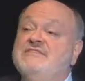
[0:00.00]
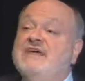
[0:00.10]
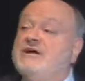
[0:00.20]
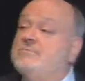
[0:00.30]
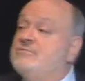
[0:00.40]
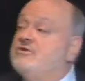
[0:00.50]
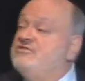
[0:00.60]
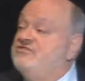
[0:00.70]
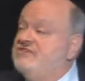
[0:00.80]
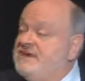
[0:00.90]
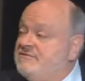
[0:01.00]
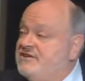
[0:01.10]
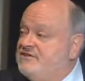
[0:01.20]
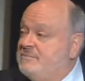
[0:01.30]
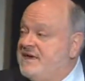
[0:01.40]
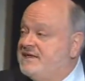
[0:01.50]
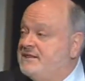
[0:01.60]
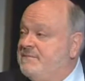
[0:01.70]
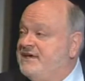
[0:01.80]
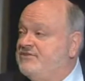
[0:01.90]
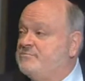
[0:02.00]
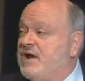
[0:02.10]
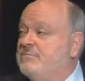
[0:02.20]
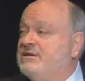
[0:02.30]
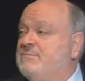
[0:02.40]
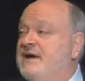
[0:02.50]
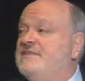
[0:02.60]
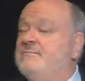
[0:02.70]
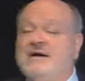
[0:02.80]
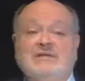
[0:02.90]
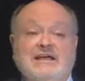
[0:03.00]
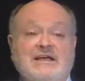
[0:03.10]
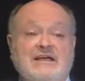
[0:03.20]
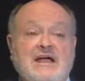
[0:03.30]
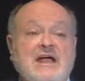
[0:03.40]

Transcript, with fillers: They're perceived as being the biggest problem by the public.